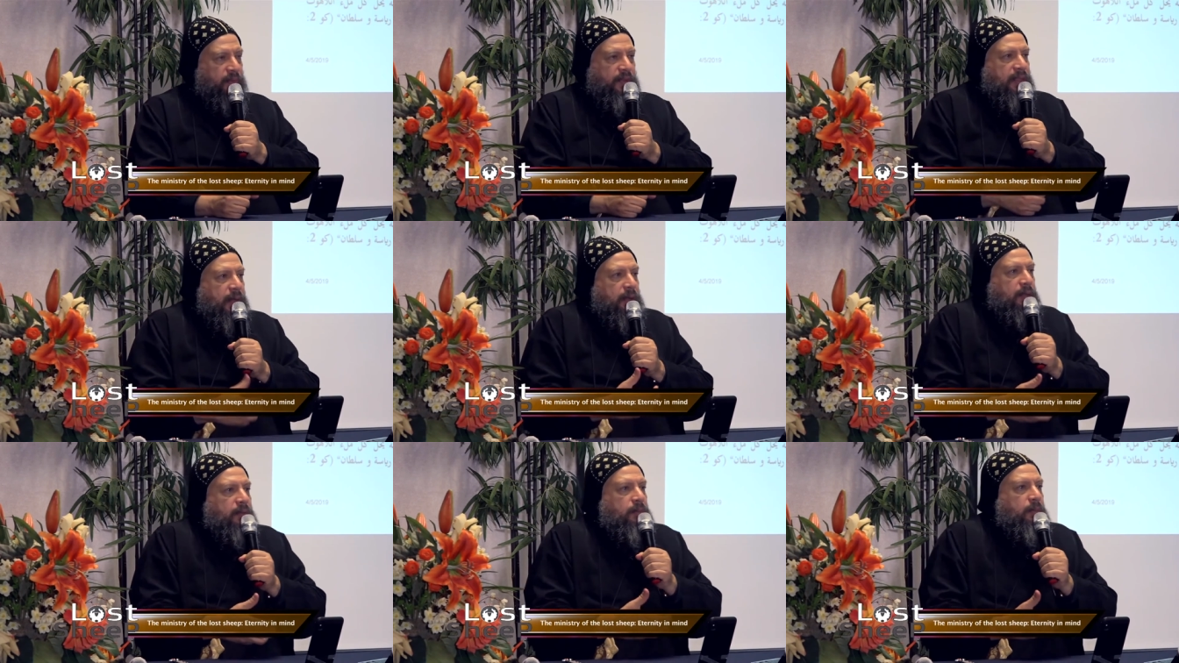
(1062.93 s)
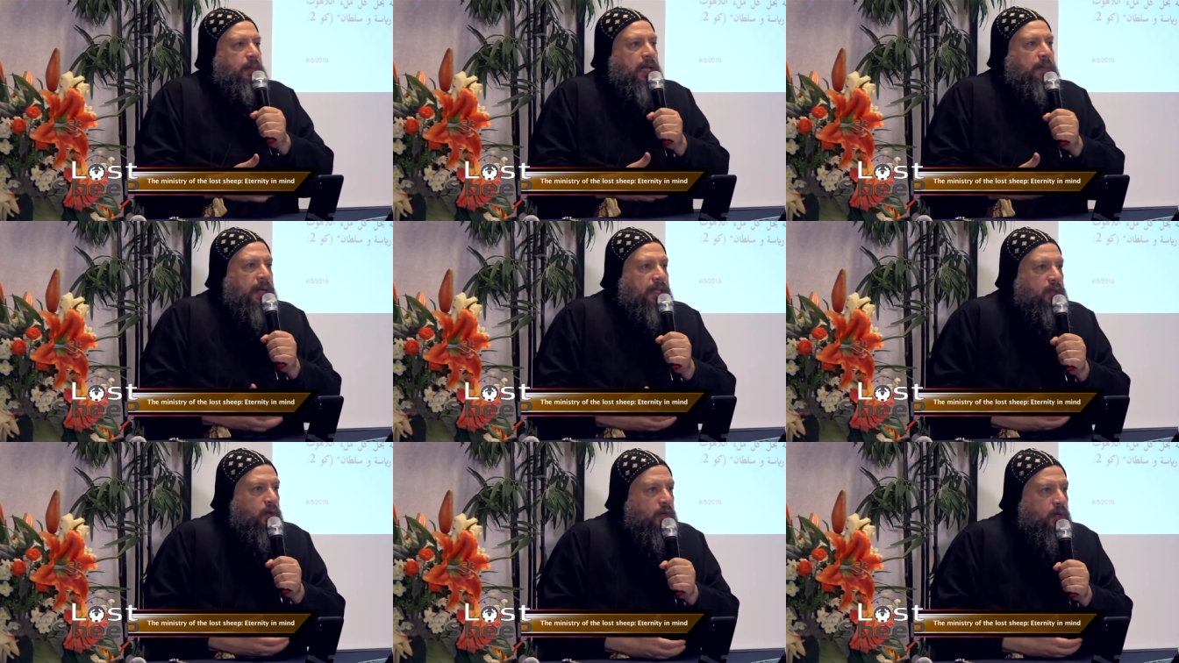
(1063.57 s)
The, my
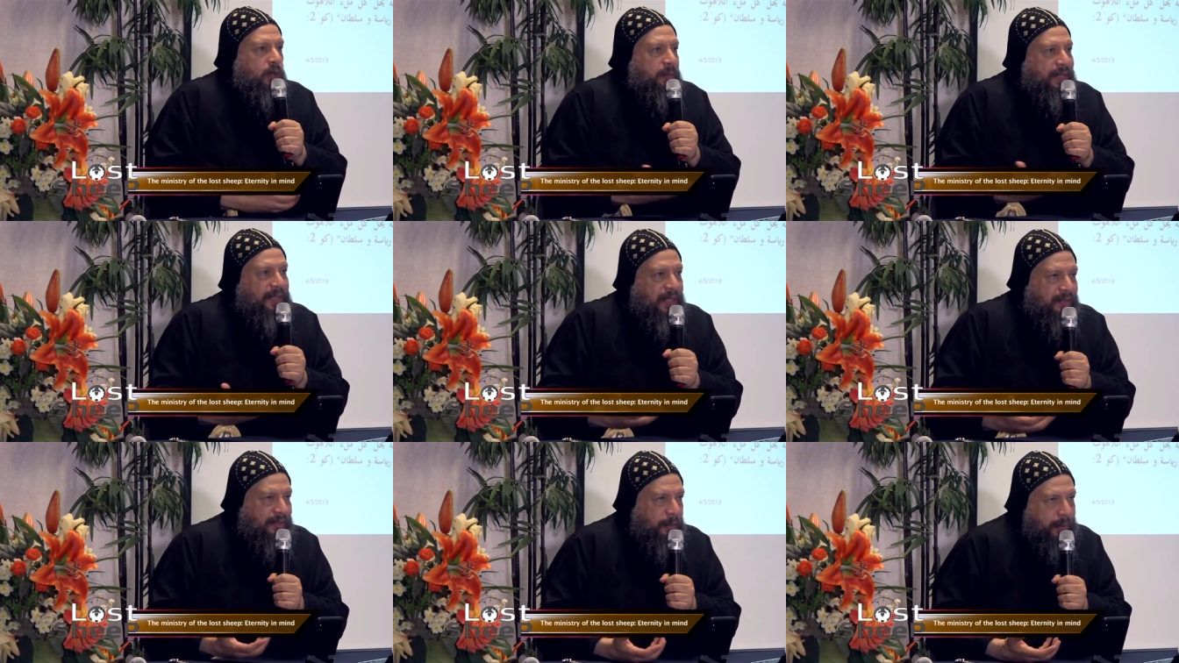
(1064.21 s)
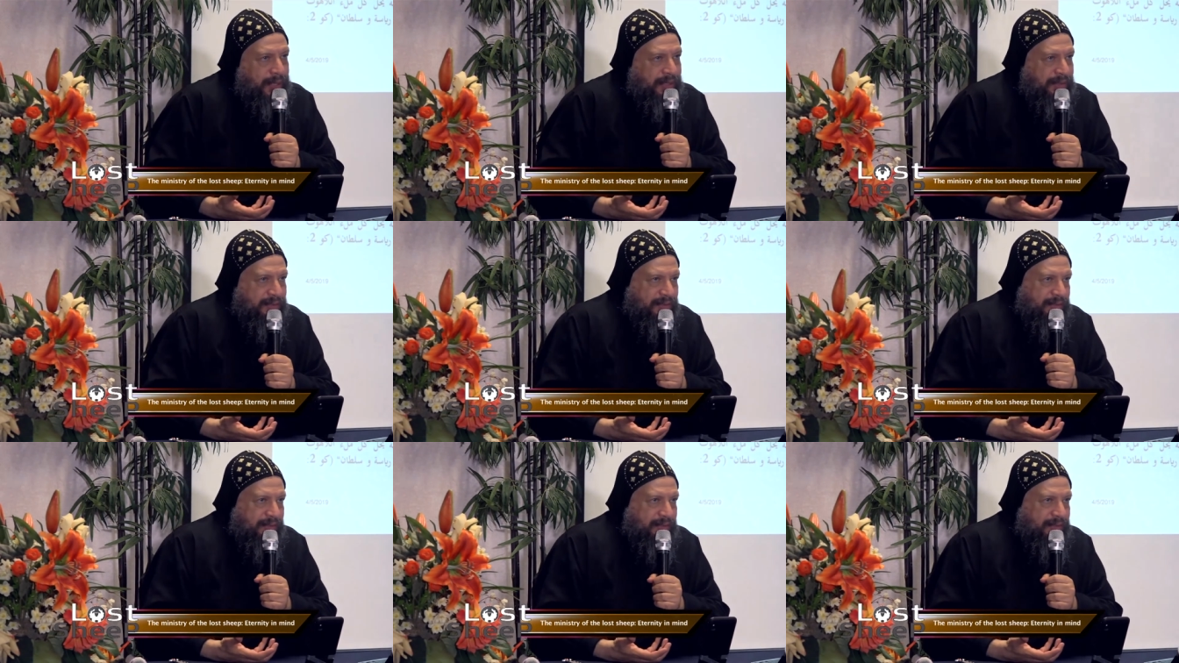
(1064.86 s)
body will not be disciplined.